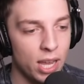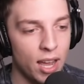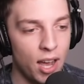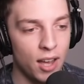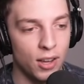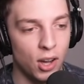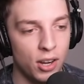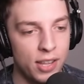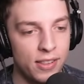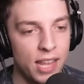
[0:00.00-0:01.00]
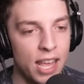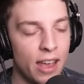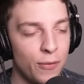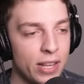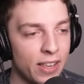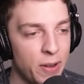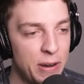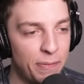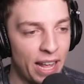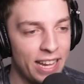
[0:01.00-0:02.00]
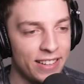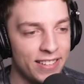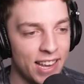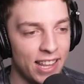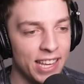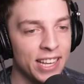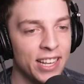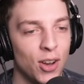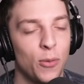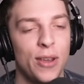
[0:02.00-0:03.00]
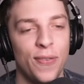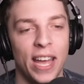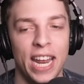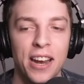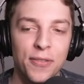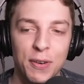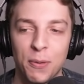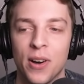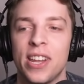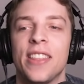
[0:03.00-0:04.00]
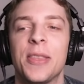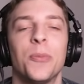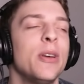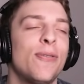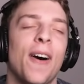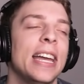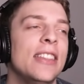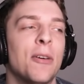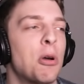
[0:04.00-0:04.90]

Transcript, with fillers: We are, us, honestly, every time we play this, Jelly, we find everyone and then we find the